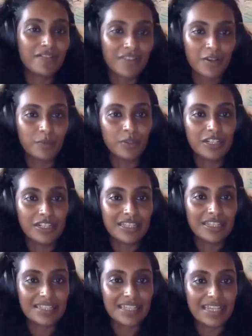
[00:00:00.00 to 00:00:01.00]
a
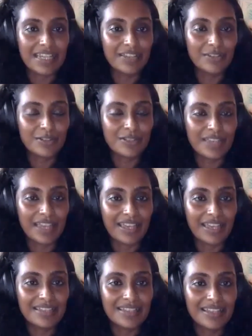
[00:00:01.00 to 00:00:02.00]
community that's eating those
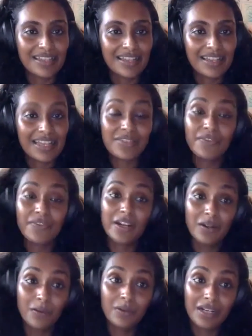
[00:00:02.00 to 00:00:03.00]
things, it's a very
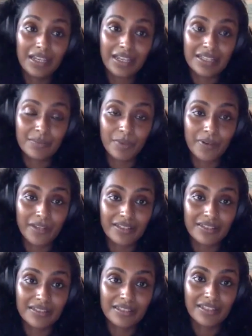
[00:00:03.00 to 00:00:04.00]
lonely
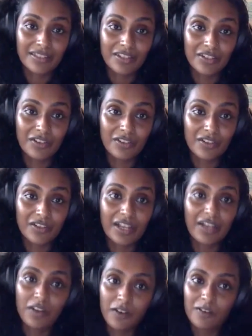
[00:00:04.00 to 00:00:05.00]
experience. You know, you're
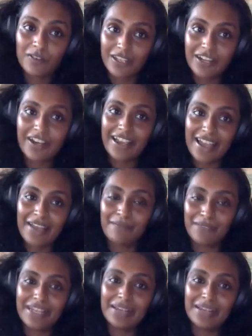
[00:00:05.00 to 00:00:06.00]
like, oh, here I am
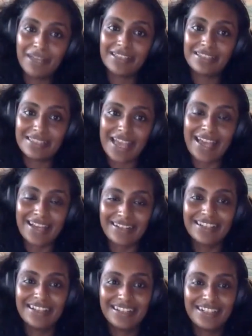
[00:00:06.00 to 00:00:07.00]
eating my sad
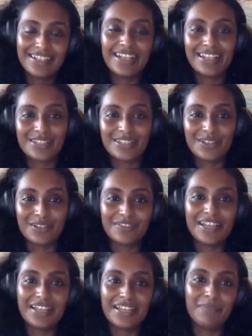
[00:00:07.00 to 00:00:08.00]
dish of
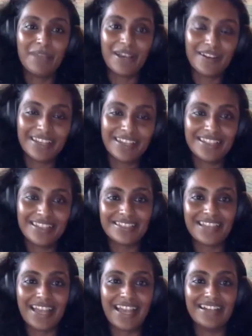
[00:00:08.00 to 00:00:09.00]
turkey
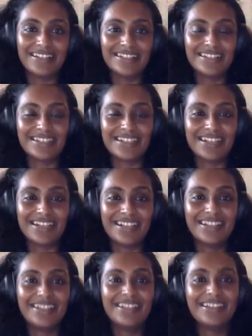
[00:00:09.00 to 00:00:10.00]
berries and,
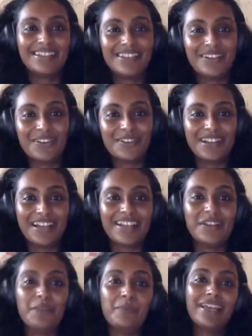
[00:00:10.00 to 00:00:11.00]
you know,
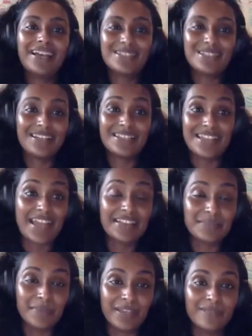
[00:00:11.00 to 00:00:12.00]
like nobody else
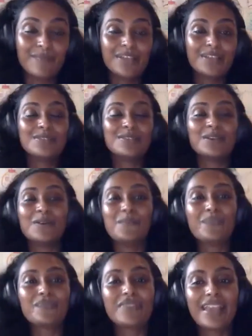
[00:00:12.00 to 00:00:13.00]
understands me. So
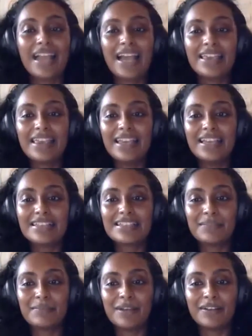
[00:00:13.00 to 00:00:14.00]
I think it's
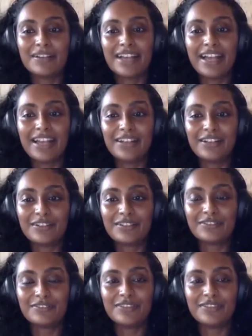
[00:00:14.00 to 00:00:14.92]
about kind of